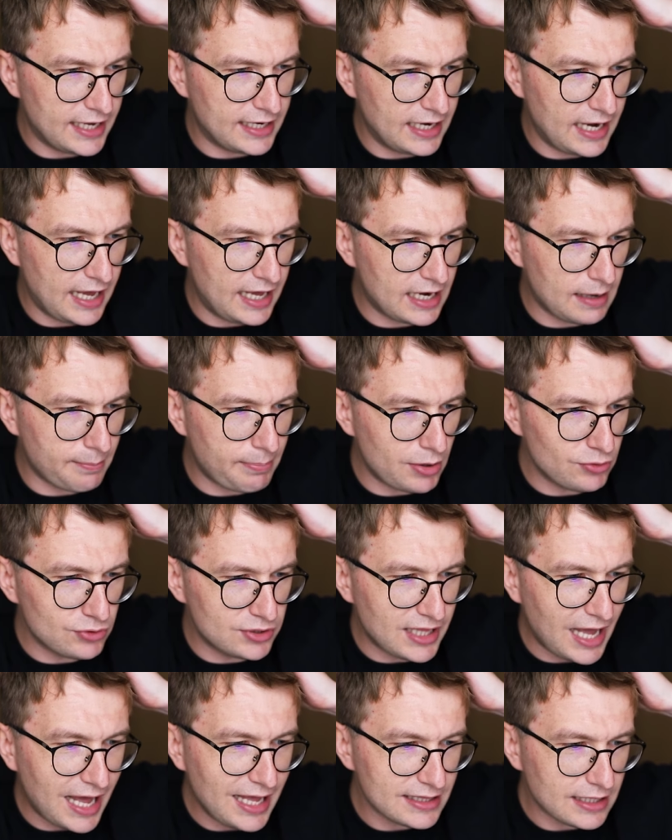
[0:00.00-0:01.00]
And
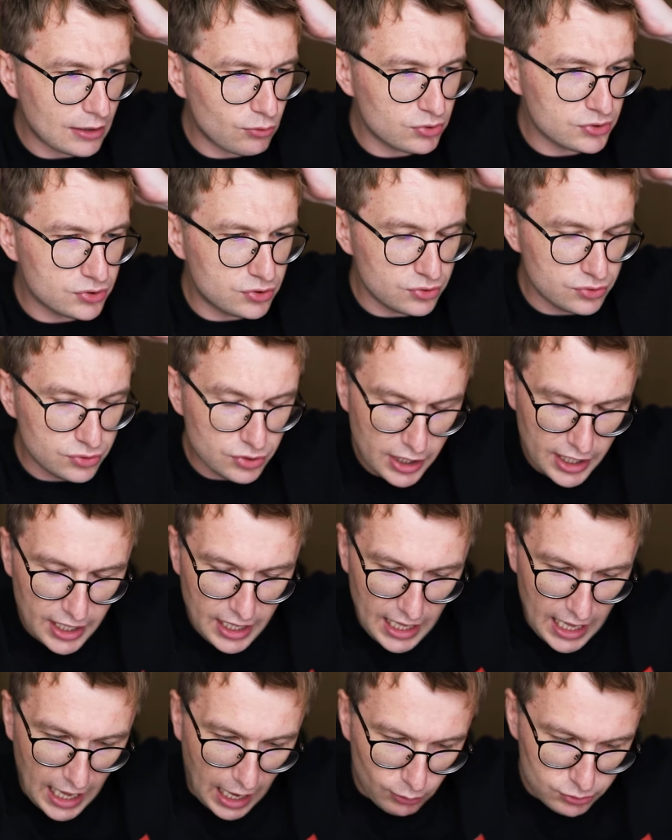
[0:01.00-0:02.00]
about that, I want
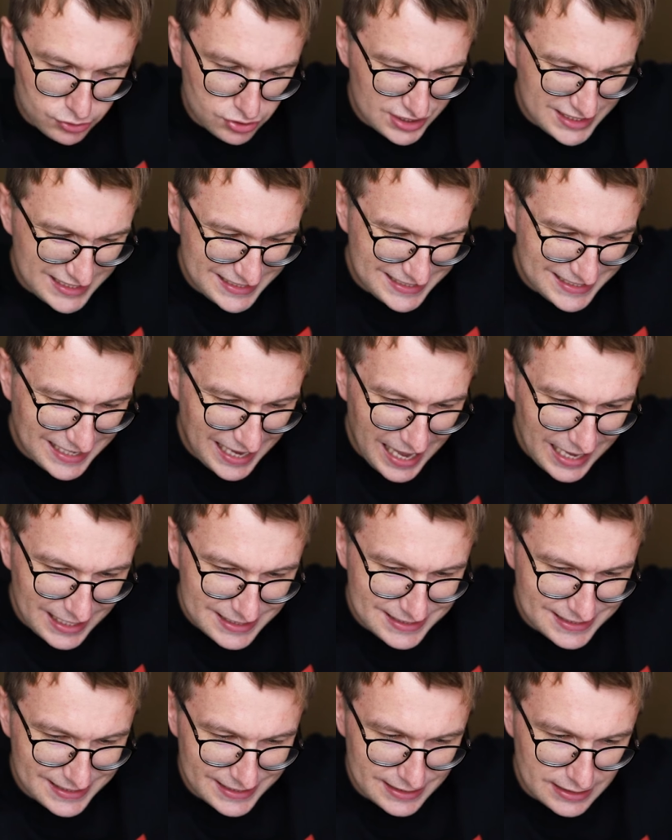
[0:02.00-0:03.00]
to
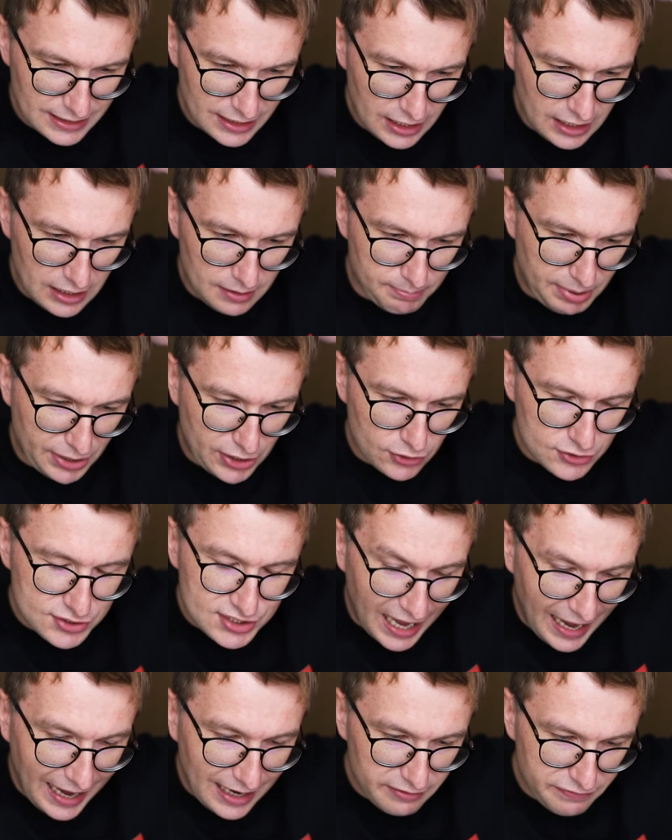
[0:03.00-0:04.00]
discuss it,
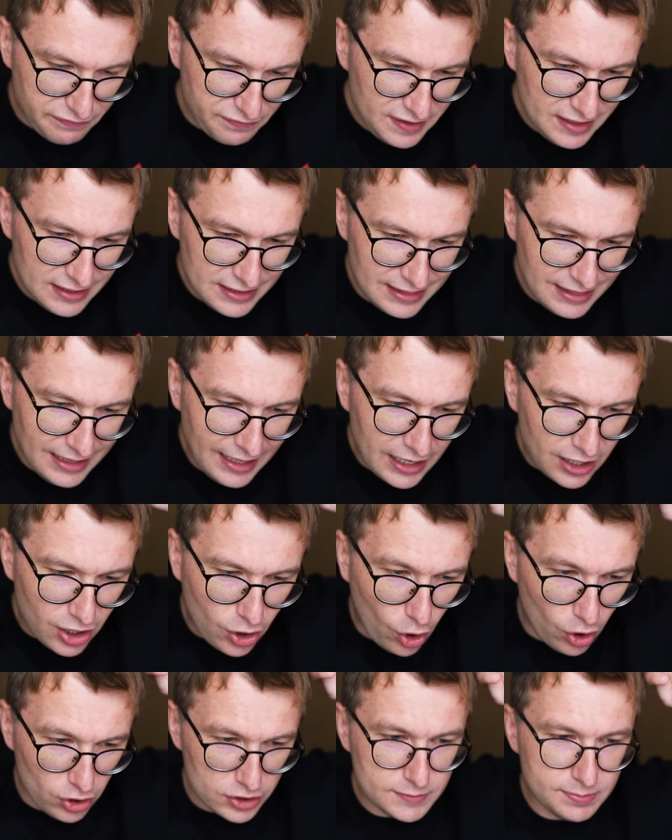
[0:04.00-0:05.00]
because I feel
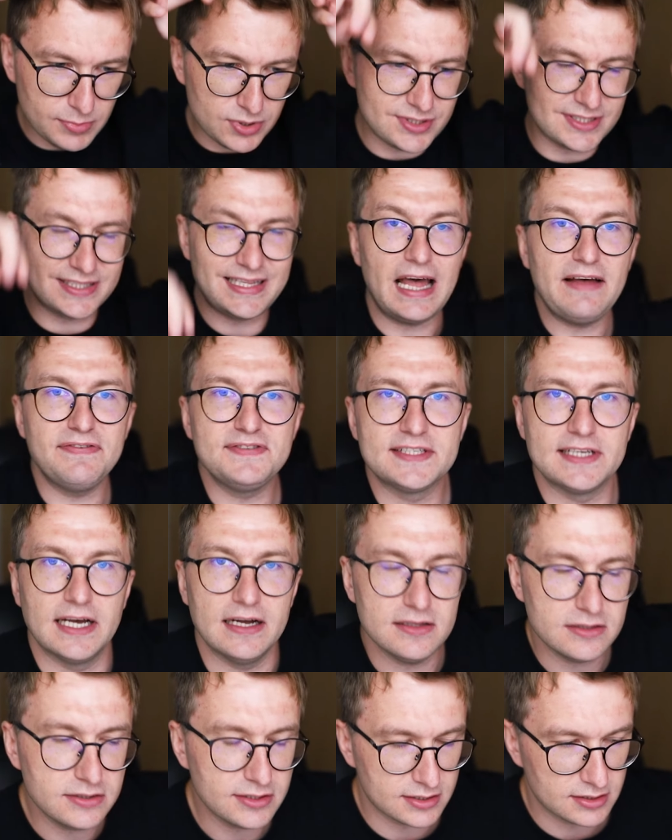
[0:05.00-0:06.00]
Cosmos dev
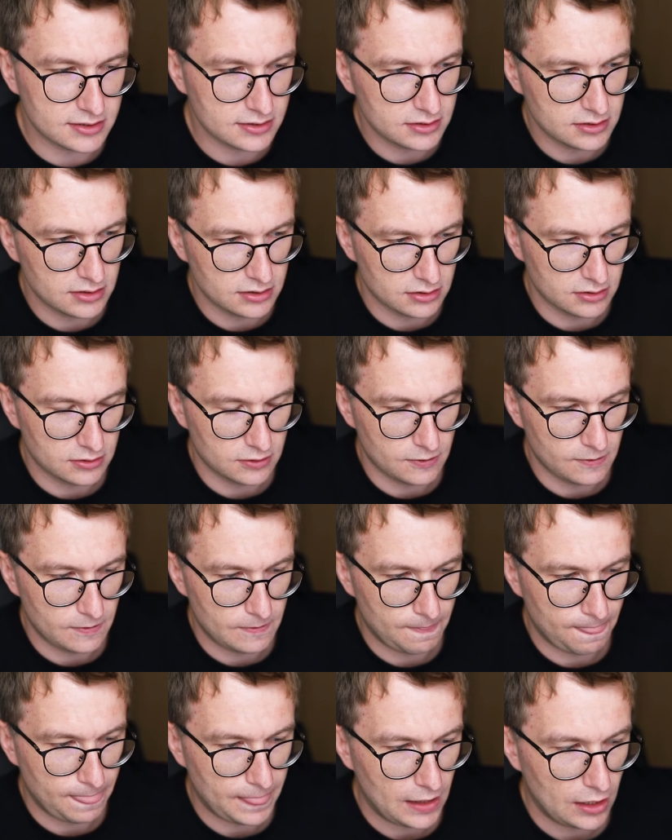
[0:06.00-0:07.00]
cells
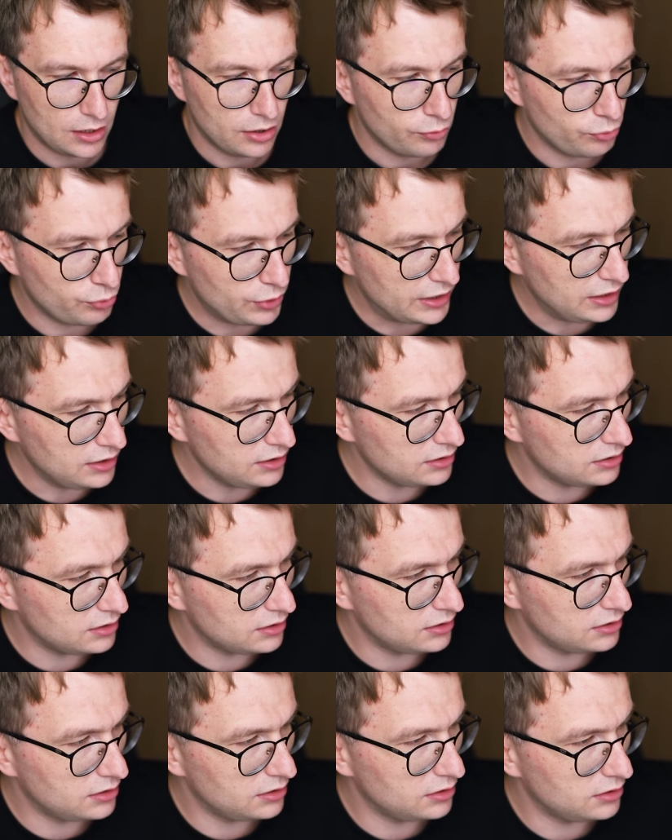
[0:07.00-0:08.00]
will,
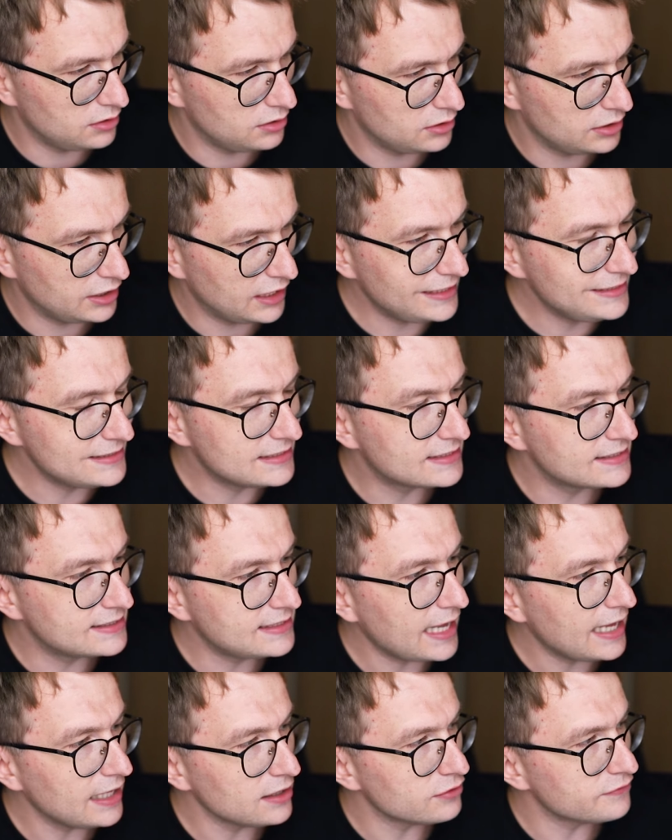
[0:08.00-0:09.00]

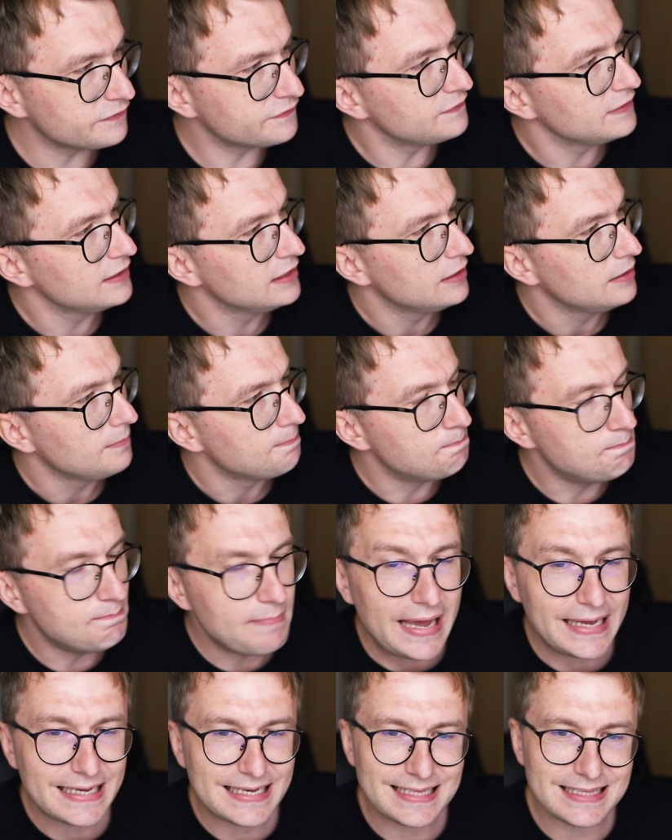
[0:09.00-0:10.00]
instead of
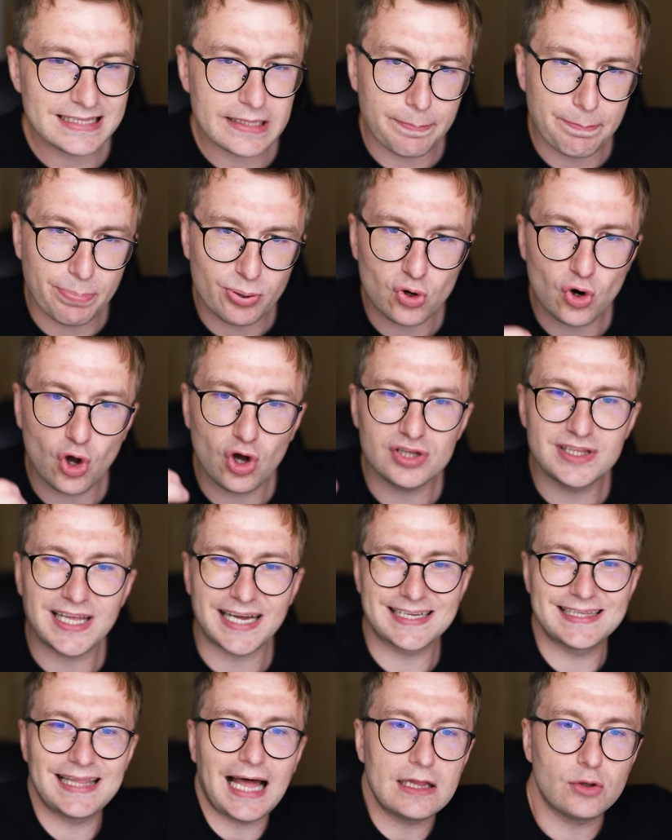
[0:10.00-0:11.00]
making the
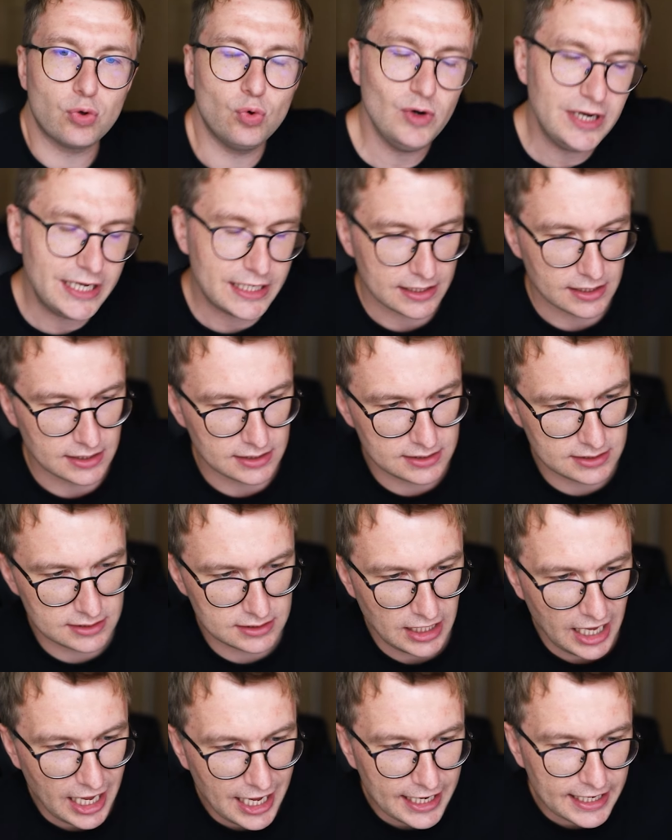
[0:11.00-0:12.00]
product that
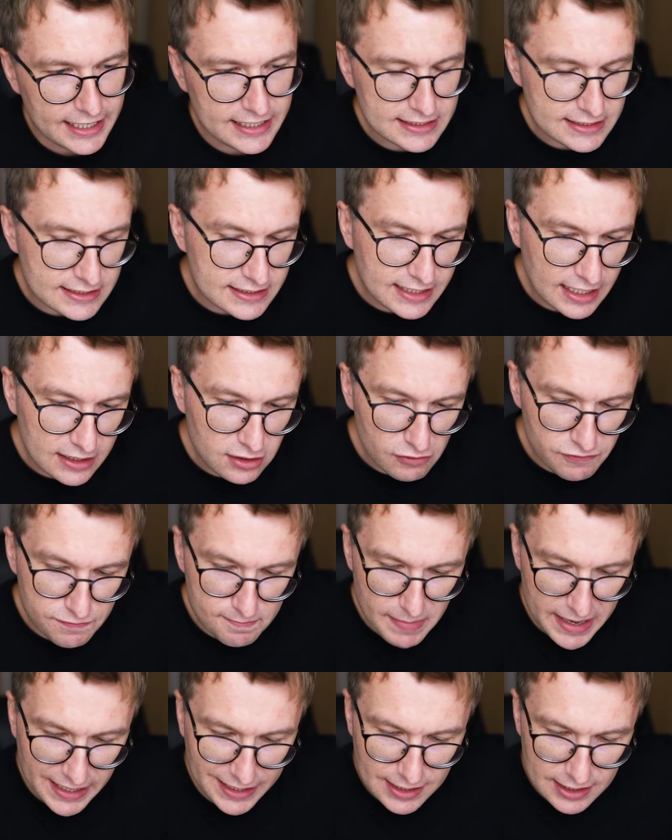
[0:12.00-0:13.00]
wins, instead
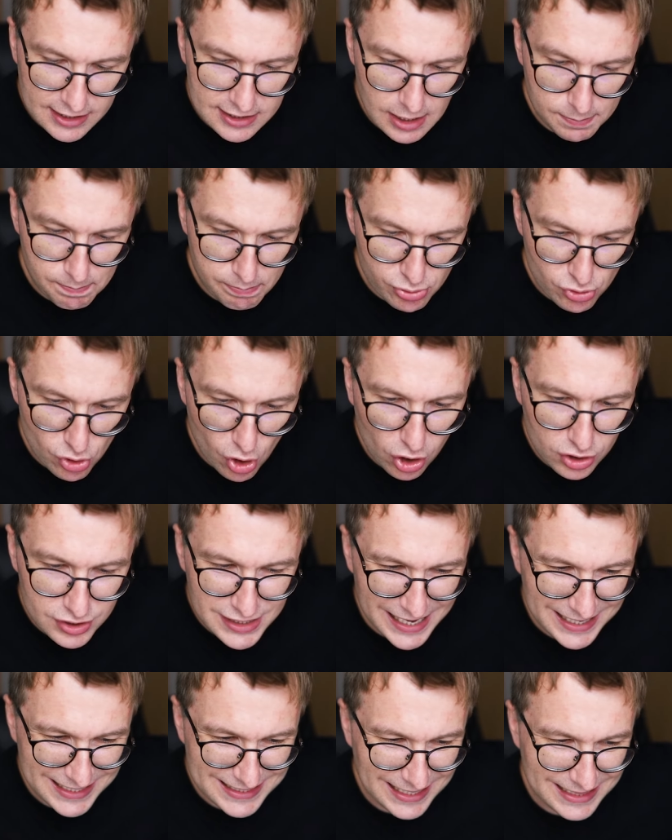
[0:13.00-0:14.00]
of making the
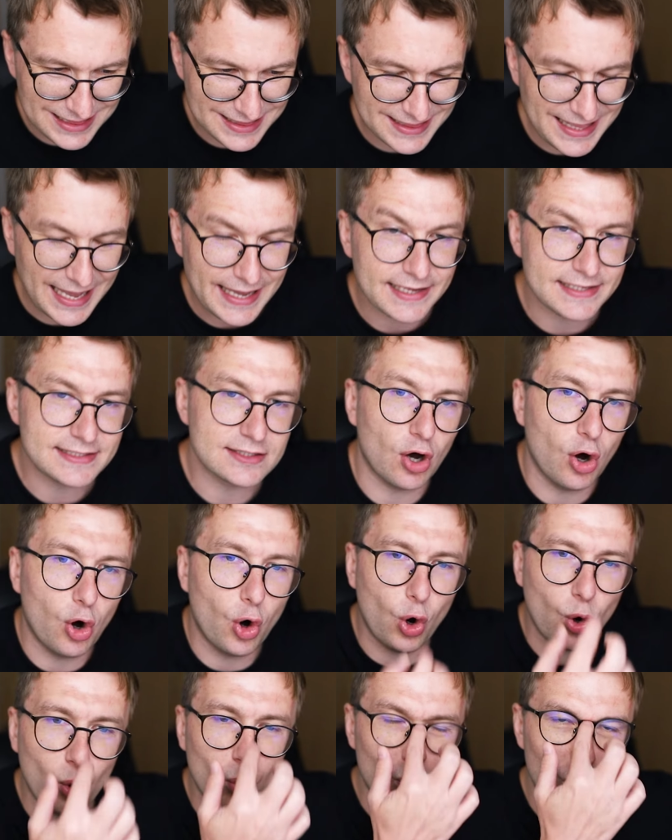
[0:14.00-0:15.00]
product that takes
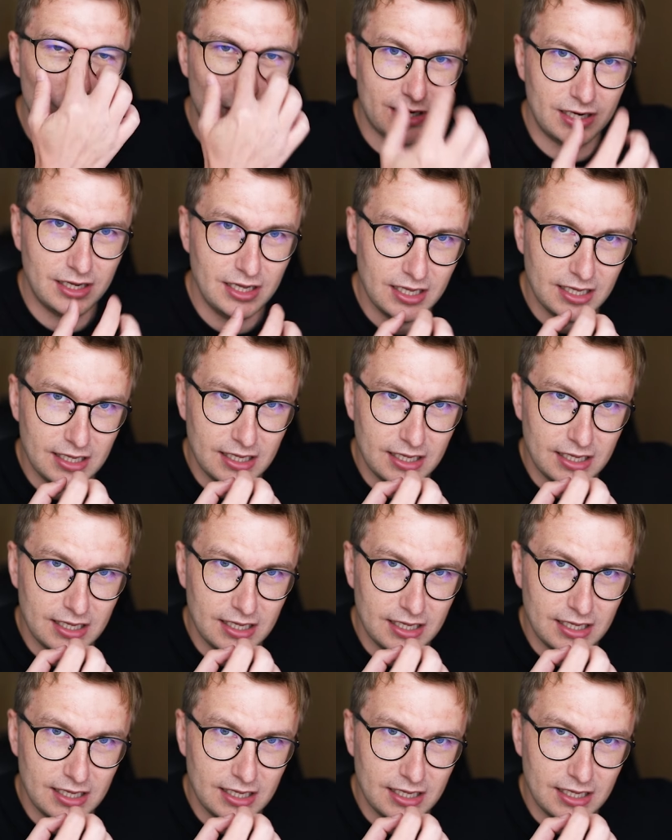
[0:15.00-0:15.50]
on